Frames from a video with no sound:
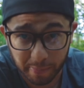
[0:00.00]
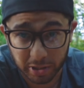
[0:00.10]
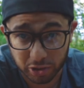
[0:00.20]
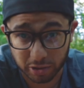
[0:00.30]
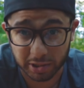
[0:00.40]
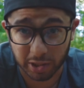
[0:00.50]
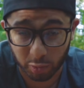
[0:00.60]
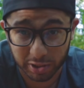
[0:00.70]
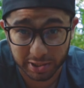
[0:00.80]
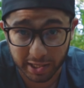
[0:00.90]
pictures in
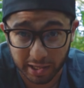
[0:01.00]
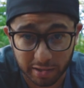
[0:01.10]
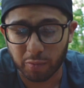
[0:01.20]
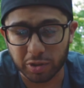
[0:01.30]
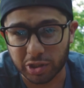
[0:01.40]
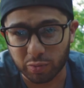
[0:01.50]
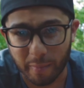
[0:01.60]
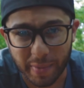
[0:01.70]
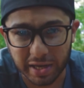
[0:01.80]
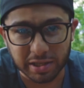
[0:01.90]
1 second, which is
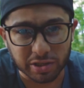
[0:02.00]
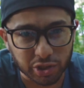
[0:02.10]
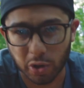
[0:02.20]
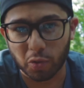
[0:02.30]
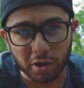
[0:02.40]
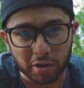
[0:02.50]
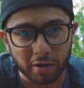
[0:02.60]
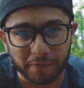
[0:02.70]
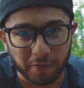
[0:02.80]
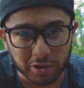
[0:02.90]
what makes it so good
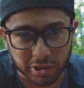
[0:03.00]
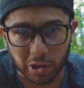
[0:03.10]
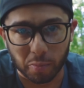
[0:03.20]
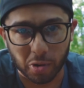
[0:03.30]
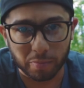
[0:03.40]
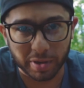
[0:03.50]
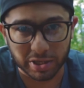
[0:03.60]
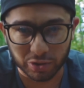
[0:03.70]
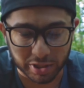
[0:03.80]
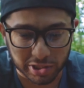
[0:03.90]
for slow-mo,
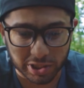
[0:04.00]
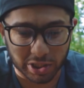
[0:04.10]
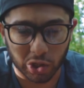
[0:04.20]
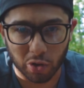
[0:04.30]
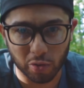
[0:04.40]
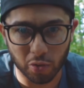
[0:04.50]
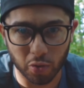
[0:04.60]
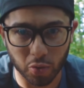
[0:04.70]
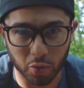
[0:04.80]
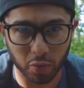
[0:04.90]
because you can
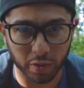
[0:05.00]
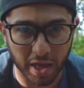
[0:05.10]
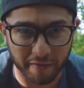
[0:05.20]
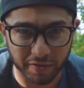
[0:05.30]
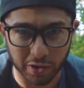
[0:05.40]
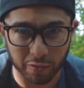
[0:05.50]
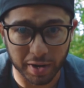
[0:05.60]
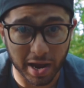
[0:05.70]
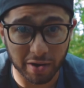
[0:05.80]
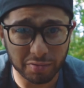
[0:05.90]
slow that video
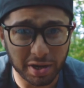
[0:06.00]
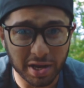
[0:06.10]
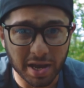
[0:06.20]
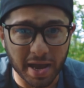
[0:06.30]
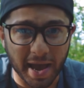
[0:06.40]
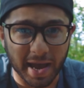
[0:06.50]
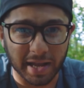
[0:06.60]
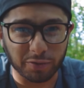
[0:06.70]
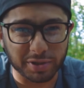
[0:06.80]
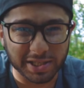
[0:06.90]
down
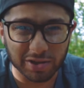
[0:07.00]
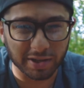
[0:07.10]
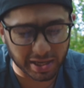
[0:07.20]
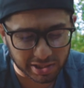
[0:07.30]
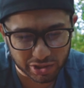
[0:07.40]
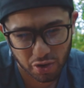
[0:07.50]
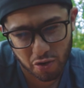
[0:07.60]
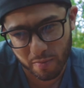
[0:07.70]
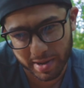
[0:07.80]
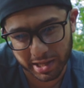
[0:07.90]
and you still get
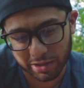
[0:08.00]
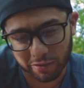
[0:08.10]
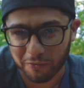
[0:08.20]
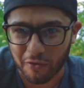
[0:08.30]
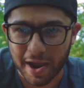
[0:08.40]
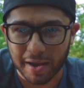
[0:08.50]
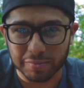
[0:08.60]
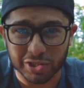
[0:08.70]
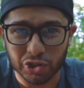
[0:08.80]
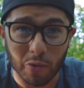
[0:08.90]
so many little
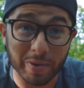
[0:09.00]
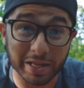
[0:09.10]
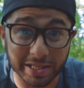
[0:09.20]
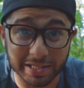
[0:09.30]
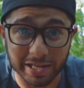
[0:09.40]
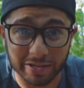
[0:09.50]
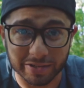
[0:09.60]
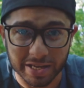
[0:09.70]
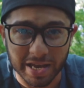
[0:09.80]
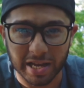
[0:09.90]
frames and so many
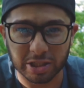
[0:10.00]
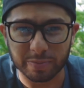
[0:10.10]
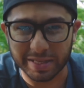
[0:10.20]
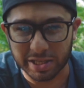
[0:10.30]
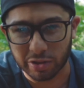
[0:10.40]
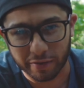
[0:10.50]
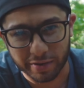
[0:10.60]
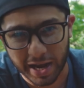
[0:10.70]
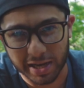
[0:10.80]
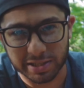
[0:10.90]
details. It just makes it look
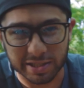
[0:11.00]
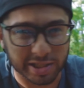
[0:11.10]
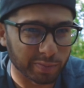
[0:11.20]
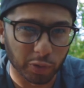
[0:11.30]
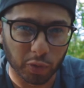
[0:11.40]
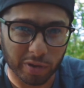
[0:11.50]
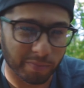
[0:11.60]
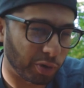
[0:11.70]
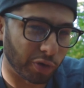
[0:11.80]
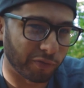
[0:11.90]
nice and smooth
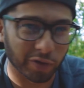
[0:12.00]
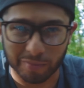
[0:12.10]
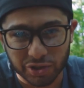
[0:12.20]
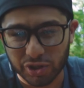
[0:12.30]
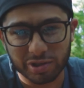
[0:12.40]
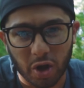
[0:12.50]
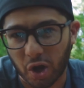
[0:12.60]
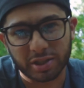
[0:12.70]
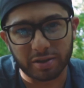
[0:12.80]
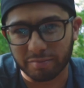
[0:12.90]
and beautiful and just
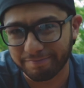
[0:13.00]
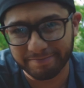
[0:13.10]
awesome.